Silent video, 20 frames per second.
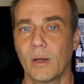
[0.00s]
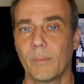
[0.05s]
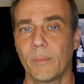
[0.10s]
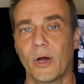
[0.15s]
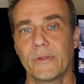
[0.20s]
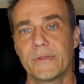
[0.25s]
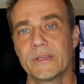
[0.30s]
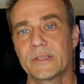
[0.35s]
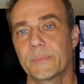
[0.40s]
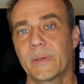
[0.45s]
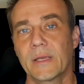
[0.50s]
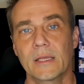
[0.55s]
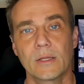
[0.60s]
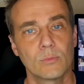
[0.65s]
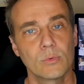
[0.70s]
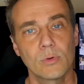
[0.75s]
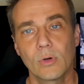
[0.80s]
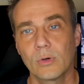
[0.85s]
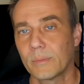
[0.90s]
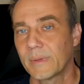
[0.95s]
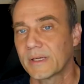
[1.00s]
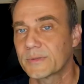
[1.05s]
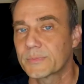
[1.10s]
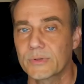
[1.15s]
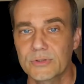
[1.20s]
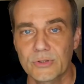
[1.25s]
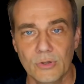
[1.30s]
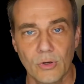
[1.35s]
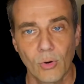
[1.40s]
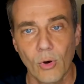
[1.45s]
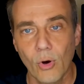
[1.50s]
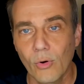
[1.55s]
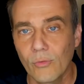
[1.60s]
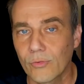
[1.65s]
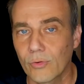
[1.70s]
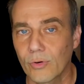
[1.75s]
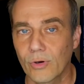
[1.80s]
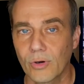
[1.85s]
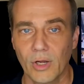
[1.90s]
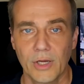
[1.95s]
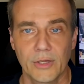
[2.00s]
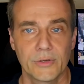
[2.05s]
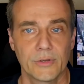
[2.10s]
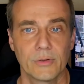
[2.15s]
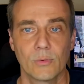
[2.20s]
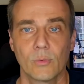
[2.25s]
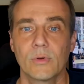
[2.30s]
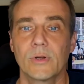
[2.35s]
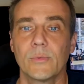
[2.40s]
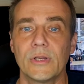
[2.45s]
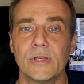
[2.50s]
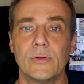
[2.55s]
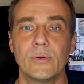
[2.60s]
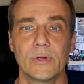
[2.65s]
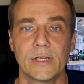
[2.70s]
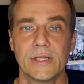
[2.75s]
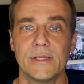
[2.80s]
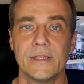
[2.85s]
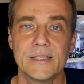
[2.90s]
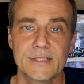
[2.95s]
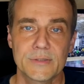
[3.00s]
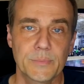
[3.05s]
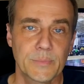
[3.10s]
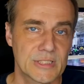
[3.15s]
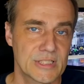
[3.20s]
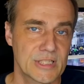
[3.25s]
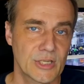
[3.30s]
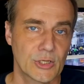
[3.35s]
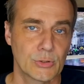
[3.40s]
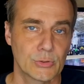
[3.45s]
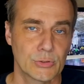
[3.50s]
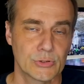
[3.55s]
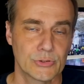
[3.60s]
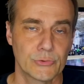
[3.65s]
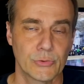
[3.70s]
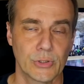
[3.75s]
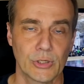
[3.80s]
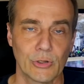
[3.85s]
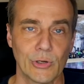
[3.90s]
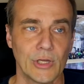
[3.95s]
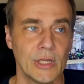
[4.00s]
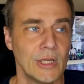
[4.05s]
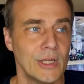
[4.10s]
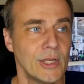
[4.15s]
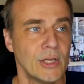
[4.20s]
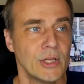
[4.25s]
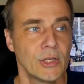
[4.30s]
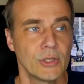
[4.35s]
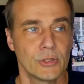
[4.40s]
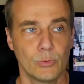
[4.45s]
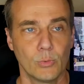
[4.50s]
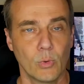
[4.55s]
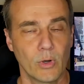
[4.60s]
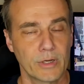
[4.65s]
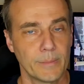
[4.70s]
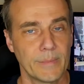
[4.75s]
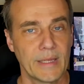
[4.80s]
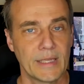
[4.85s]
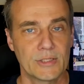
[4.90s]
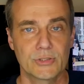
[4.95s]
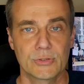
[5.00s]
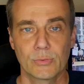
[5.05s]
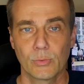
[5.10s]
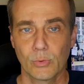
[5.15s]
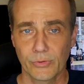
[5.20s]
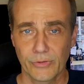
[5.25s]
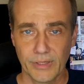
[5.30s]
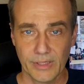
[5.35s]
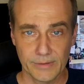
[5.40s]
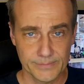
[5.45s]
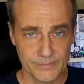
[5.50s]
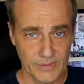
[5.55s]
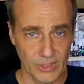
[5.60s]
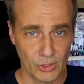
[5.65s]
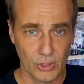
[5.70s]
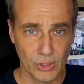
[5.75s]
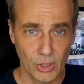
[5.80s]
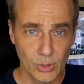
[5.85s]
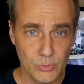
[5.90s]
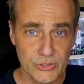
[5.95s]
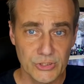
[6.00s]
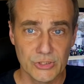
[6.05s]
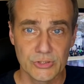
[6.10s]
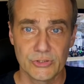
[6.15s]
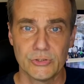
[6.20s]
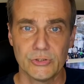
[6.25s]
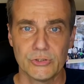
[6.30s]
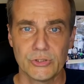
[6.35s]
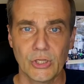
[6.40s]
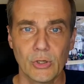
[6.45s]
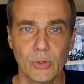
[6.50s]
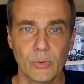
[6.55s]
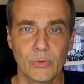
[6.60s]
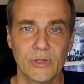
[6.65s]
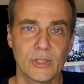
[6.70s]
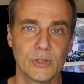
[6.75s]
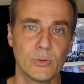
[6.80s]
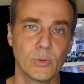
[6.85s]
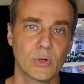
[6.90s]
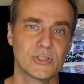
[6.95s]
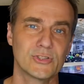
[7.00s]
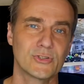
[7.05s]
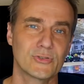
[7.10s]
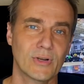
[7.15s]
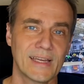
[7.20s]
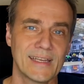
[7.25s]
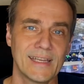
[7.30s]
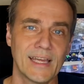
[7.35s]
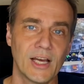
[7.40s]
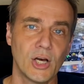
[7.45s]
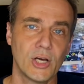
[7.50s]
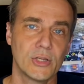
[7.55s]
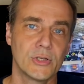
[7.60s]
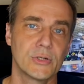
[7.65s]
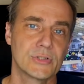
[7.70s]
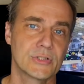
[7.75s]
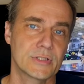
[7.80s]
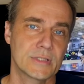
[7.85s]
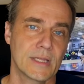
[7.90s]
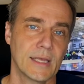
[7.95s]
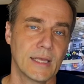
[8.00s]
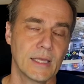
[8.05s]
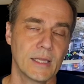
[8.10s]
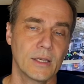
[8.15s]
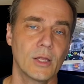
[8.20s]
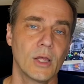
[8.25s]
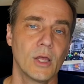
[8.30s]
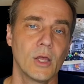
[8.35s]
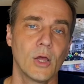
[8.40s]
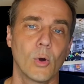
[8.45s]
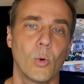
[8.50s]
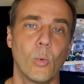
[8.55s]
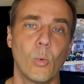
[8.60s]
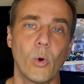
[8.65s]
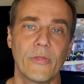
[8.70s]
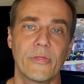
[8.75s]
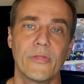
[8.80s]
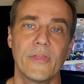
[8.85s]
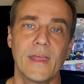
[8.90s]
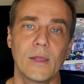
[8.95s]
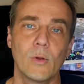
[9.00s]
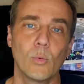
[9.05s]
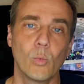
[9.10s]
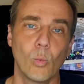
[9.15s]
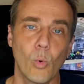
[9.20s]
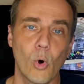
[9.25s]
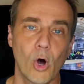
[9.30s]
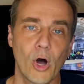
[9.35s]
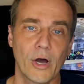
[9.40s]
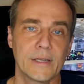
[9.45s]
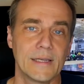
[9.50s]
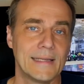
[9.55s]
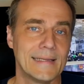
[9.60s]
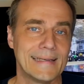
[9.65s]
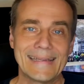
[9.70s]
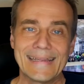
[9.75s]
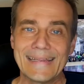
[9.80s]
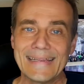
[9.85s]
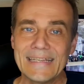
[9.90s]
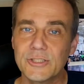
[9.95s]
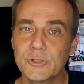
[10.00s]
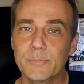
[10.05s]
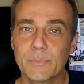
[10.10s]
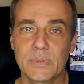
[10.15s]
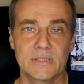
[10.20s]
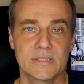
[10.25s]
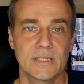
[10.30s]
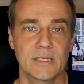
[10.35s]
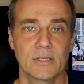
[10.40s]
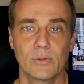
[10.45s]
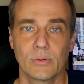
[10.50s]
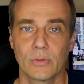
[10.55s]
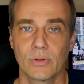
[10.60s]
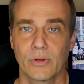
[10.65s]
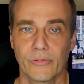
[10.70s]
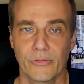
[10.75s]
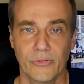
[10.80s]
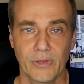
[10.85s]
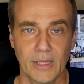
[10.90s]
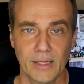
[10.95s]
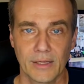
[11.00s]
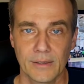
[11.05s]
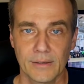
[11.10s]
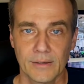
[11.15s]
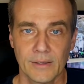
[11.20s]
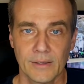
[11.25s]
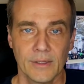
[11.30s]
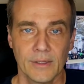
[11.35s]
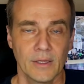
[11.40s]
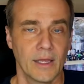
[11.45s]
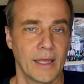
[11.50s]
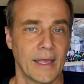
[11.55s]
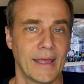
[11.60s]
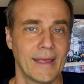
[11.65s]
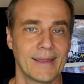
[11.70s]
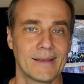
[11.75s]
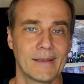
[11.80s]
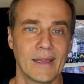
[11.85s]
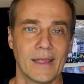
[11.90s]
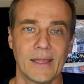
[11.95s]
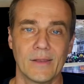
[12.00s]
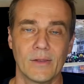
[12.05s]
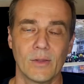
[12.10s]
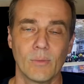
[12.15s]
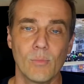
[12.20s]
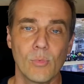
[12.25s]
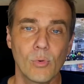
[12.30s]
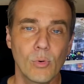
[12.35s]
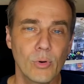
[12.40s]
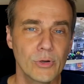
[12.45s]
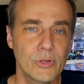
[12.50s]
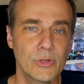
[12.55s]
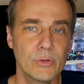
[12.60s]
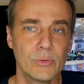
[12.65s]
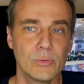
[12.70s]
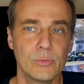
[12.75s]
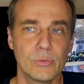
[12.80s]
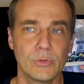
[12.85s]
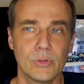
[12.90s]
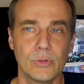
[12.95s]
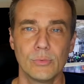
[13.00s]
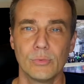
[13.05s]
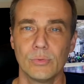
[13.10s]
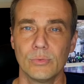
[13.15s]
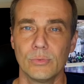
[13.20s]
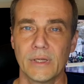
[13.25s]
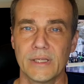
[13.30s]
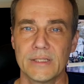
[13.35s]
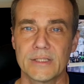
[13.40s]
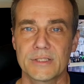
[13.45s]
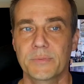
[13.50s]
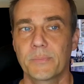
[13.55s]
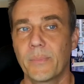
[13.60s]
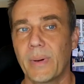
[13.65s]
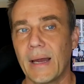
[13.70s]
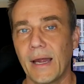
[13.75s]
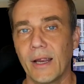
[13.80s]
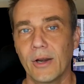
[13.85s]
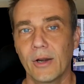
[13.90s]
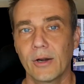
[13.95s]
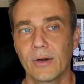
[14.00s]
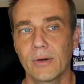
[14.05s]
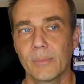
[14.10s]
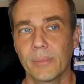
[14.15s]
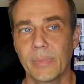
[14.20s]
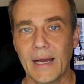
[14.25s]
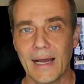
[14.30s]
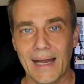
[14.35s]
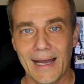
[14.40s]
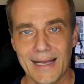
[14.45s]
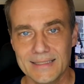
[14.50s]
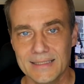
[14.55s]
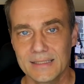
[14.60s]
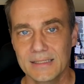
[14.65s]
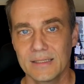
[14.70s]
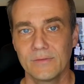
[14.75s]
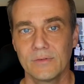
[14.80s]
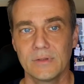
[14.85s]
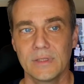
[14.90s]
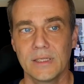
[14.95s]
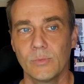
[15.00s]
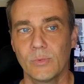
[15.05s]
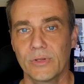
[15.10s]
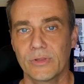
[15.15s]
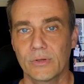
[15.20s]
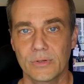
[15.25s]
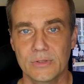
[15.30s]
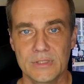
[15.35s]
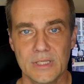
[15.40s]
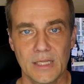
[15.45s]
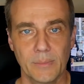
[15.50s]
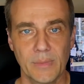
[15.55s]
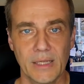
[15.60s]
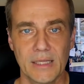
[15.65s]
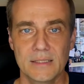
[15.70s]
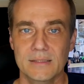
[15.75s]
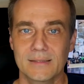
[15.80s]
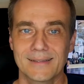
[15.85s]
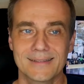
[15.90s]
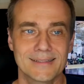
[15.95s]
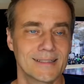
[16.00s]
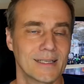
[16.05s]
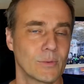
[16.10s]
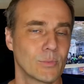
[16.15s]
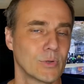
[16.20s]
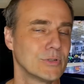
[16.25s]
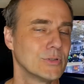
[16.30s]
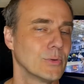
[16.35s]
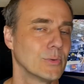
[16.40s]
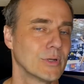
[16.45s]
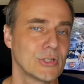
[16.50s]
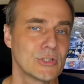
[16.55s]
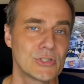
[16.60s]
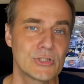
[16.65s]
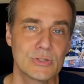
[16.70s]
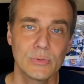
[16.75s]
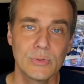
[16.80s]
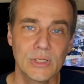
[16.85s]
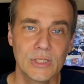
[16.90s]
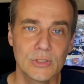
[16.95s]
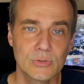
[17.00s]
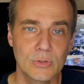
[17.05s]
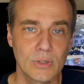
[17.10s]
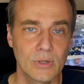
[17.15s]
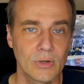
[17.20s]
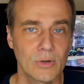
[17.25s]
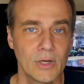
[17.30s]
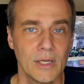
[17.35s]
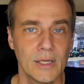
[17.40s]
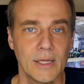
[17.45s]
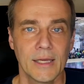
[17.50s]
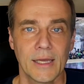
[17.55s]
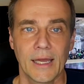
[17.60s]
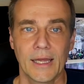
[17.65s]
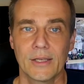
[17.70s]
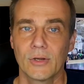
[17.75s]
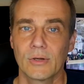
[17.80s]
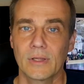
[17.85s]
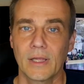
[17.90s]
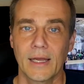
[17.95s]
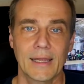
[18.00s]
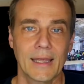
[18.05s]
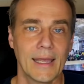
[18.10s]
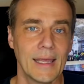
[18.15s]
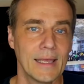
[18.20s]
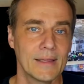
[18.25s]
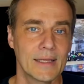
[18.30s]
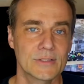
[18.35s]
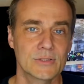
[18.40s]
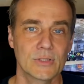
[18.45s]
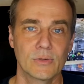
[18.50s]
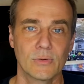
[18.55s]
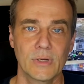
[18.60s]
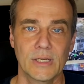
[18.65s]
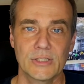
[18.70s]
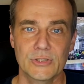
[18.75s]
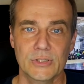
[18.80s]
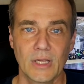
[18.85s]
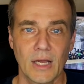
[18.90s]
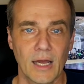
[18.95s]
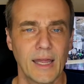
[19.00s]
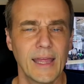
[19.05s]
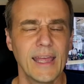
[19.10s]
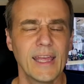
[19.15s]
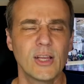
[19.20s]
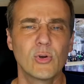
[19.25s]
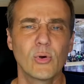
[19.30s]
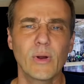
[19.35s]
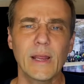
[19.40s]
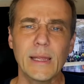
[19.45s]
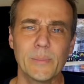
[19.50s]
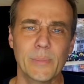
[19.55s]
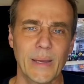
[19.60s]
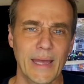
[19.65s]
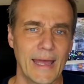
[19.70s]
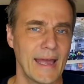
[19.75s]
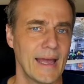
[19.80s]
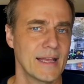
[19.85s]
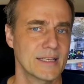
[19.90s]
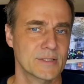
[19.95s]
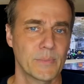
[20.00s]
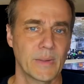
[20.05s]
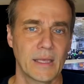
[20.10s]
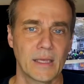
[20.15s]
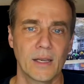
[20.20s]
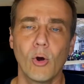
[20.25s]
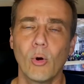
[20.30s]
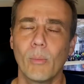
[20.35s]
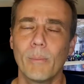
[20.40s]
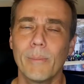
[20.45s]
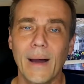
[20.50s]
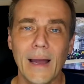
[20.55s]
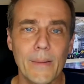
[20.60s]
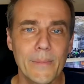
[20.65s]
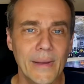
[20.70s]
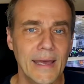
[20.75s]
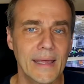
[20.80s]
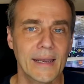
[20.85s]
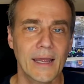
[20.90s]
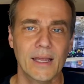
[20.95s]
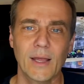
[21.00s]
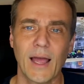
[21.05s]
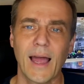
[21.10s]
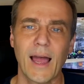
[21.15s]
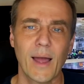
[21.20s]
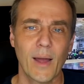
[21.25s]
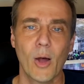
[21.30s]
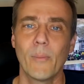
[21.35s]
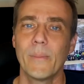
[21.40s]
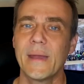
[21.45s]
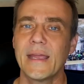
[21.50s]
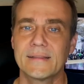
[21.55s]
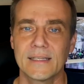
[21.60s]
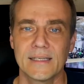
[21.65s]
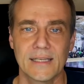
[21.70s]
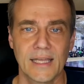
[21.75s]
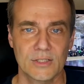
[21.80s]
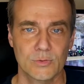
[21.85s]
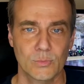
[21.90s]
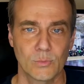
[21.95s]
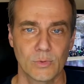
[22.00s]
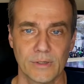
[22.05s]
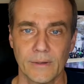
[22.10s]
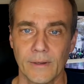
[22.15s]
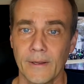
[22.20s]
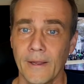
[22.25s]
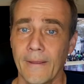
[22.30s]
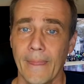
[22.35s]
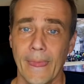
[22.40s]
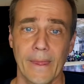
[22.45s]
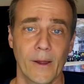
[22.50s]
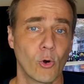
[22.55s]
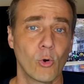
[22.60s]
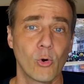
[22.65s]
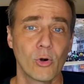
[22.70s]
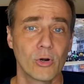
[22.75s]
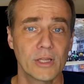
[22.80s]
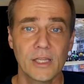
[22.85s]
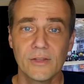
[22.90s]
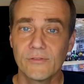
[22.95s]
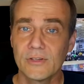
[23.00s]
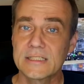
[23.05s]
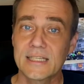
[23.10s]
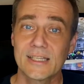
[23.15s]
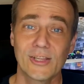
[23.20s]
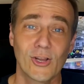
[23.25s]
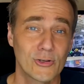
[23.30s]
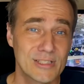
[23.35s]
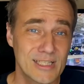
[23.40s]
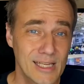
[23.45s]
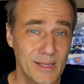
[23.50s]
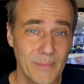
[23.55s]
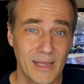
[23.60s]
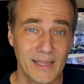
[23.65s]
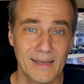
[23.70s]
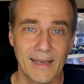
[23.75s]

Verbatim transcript: on this pick and roll, am I supposed to go over or under? What are we doing in this particular drill? You want to make sure that the coaches know that you are trying to understand what they want in each particular thing. And, and the more you, you inspire positively with your teammates, let's say we're doing a shooting drill and you're like, hey, that's a great shot. Hey, great pass, man. Oh, my bad. I, I'll make the next one. Or even to their teammate,